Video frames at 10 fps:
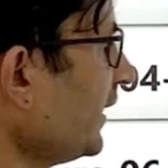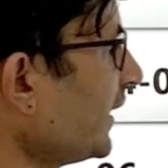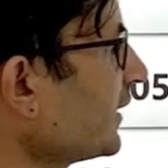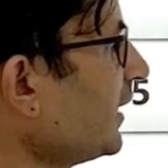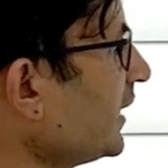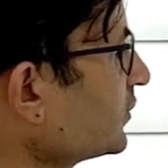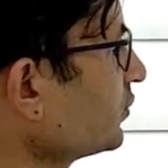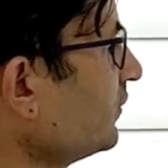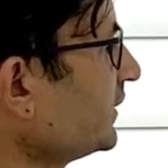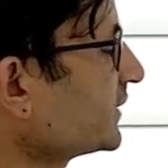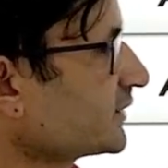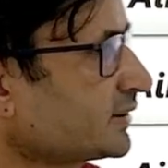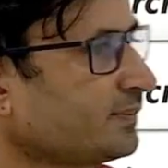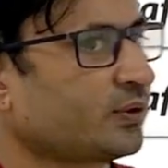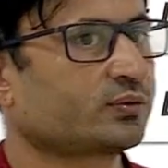and also we will discuss
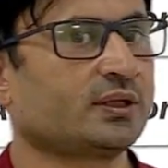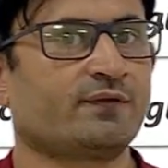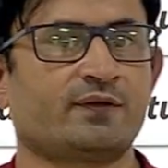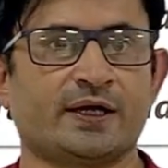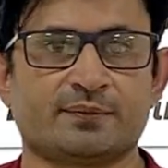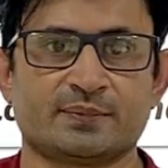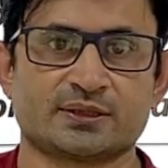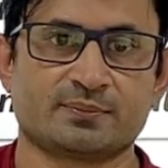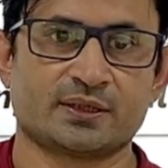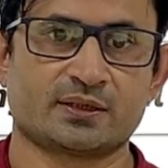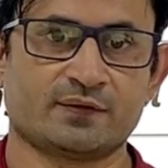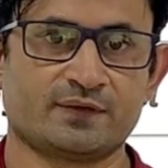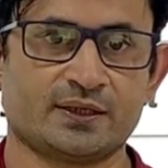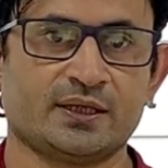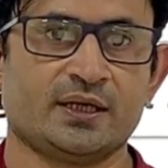about the flight measurement of
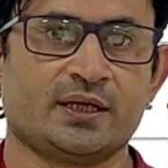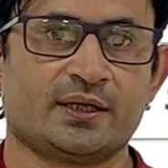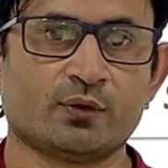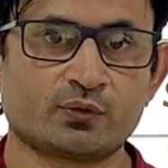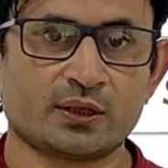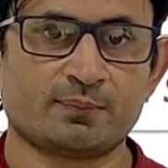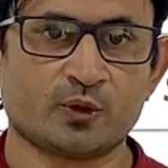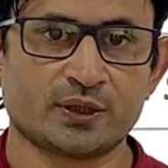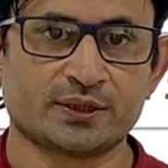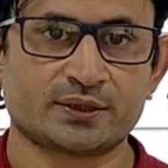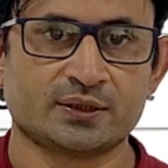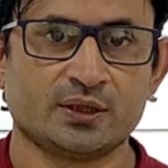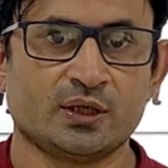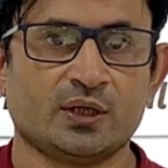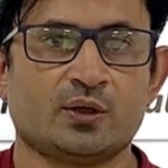a neutral point,
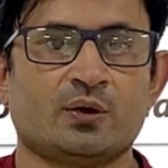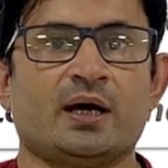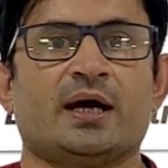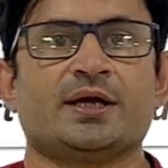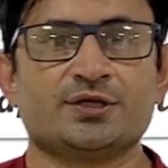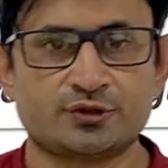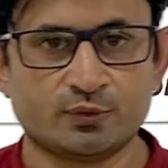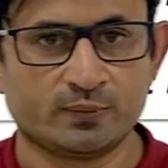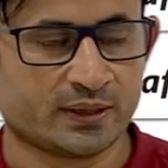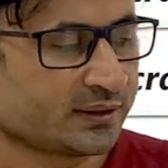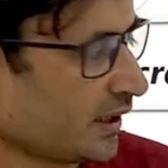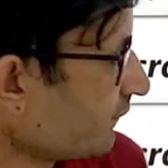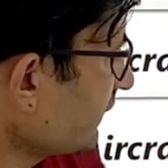hinge movement, that